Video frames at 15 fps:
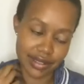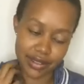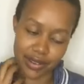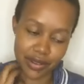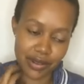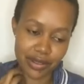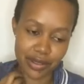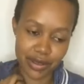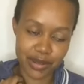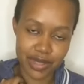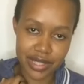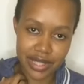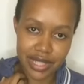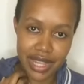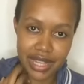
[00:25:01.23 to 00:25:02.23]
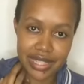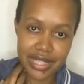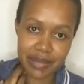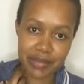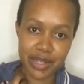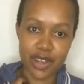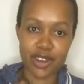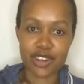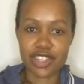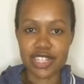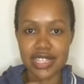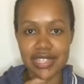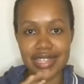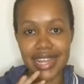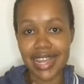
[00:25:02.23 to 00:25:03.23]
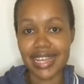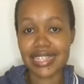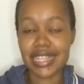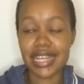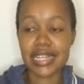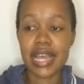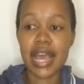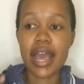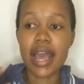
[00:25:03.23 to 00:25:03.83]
all those terminologies. Like I said,